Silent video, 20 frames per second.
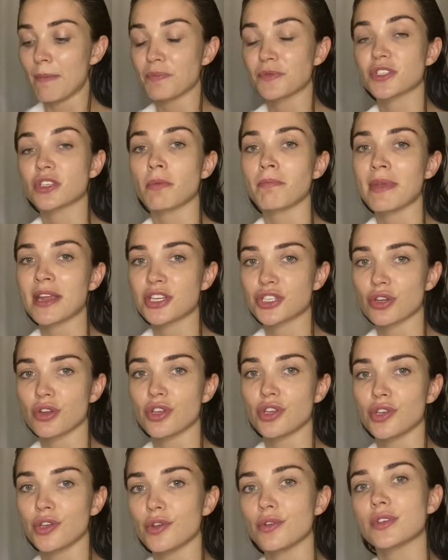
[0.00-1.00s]
So make sure
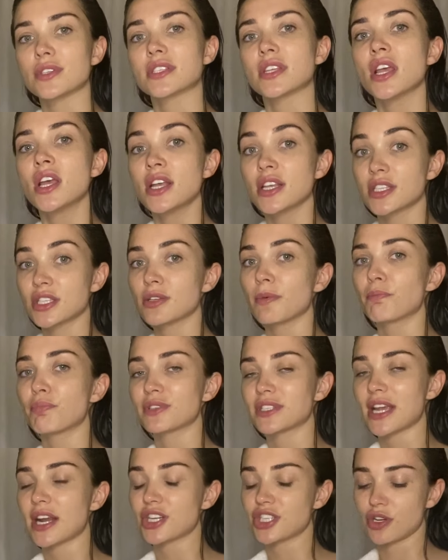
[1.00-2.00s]
you use sun
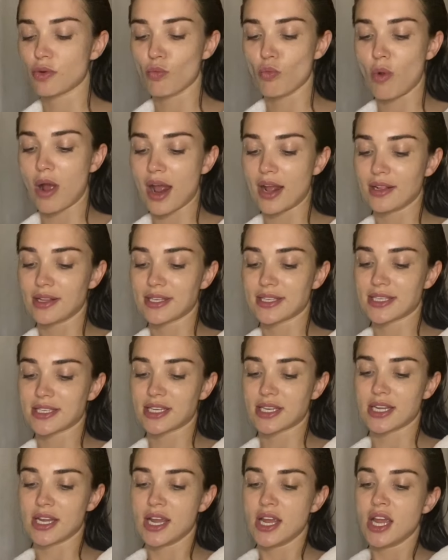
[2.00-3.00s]
protection
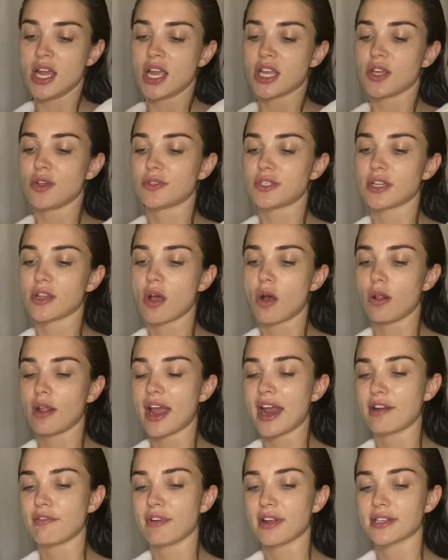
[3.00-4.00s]
whilst using Ole
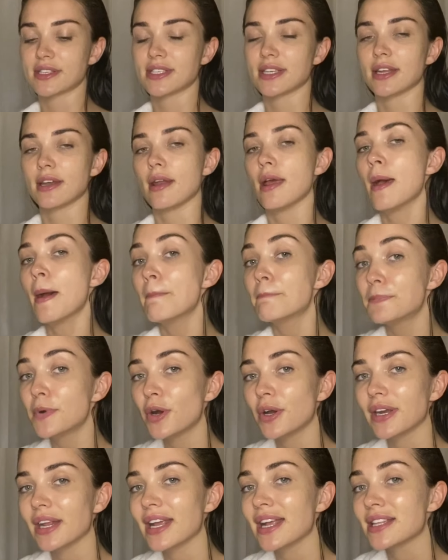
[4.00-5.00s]
Henriksen,
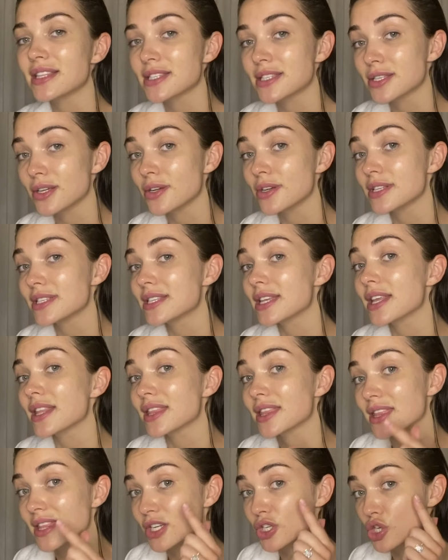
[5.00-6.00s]
but it does
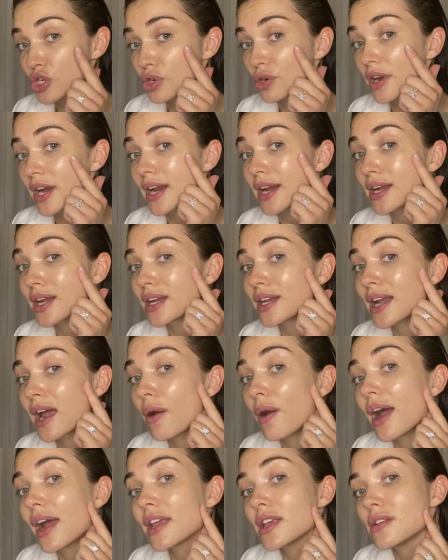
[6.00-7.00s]
the trick.
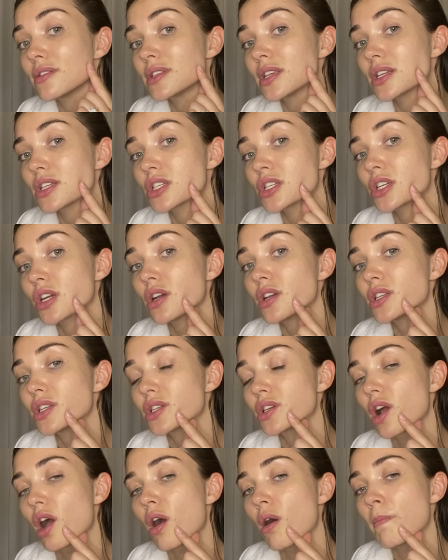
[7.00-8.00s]
Now I use it
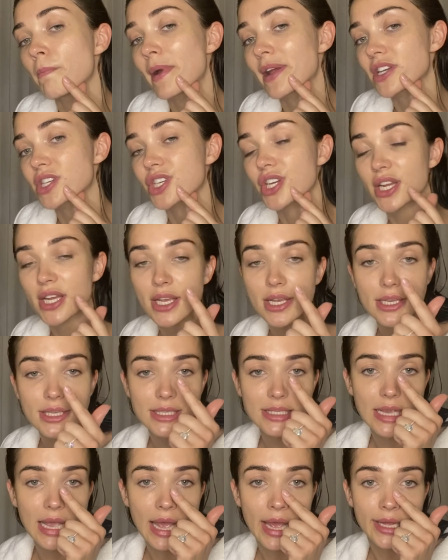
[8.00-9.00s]
just on my
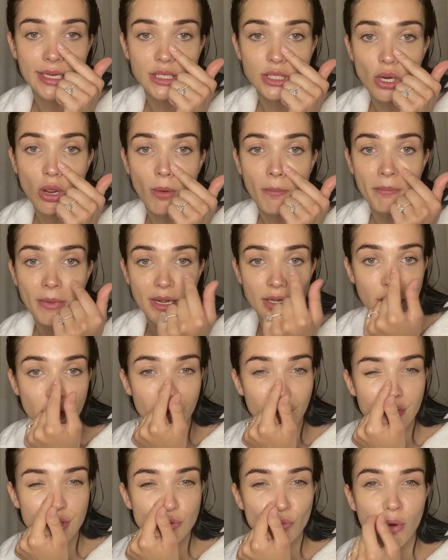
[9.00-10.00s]
cheeks and on my
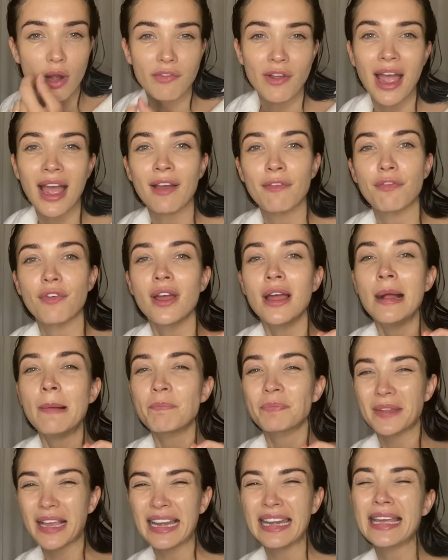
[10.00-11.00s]
nose where I have
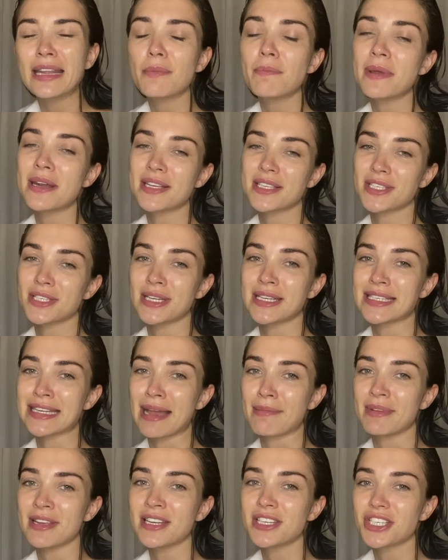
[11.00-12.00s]
a little bit of sun
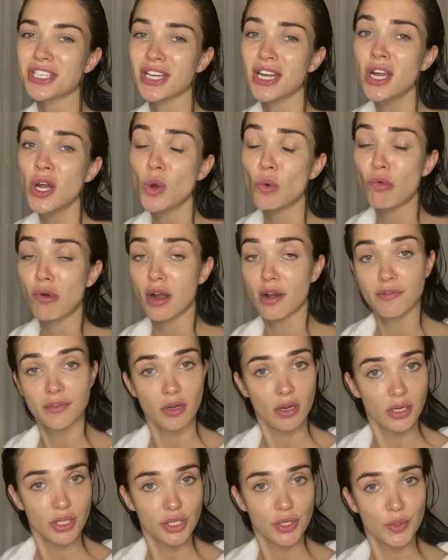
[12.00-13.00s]
damage, where I've
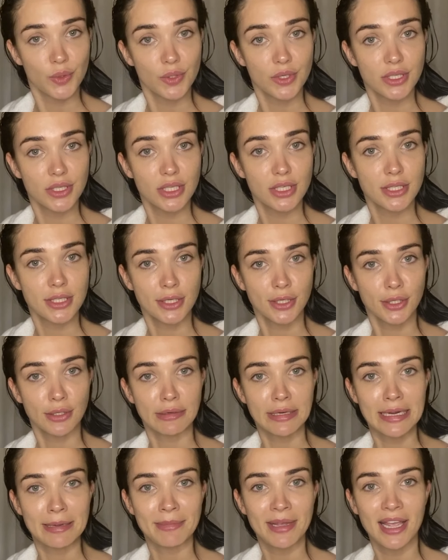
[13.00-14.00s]
not used sun
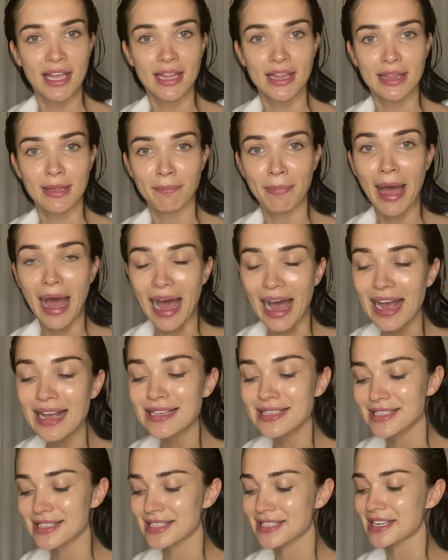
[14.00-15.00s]
cream in the
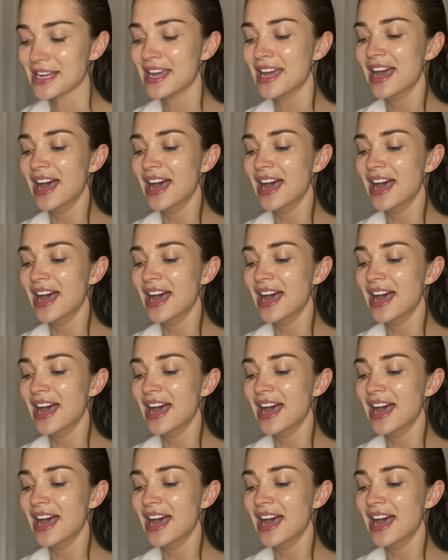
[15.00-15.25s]
past.